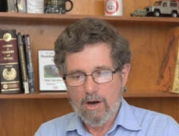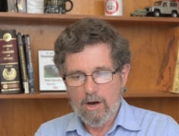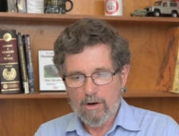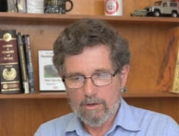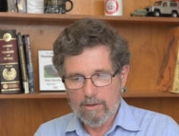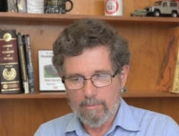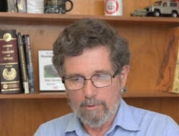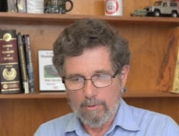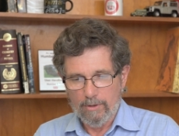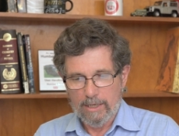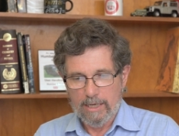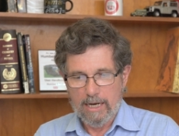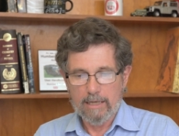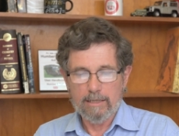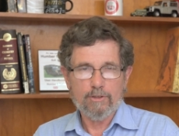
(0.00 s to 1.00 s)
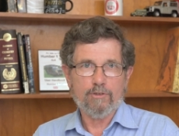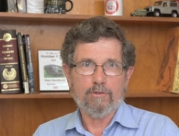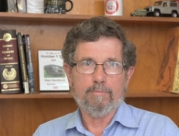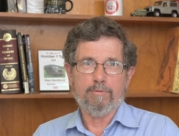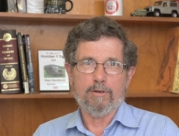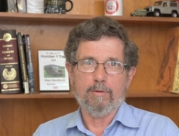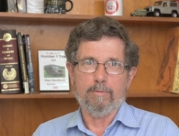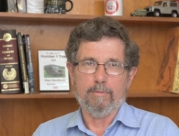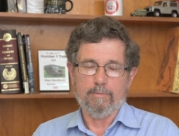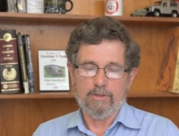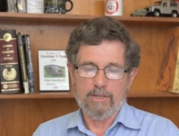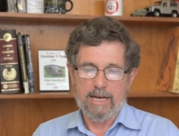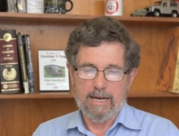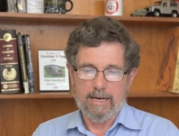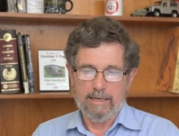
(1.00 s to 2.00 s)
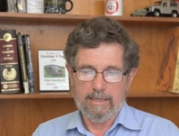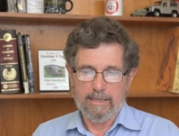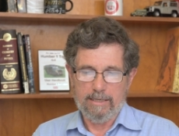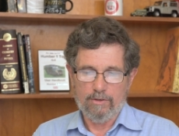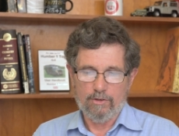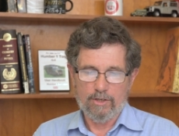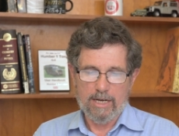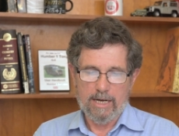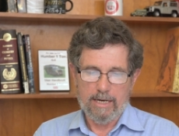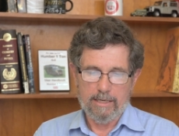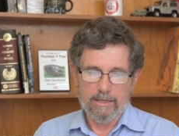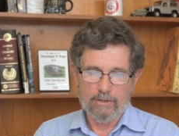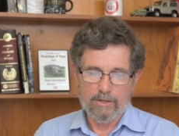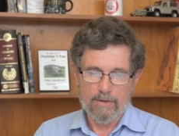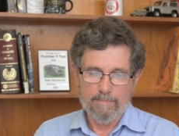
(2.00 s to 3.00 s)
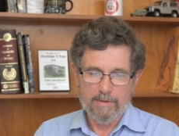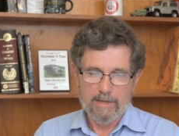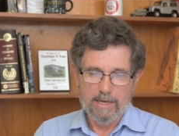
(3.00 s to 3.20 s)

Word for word: horrible the cultural problems are in science,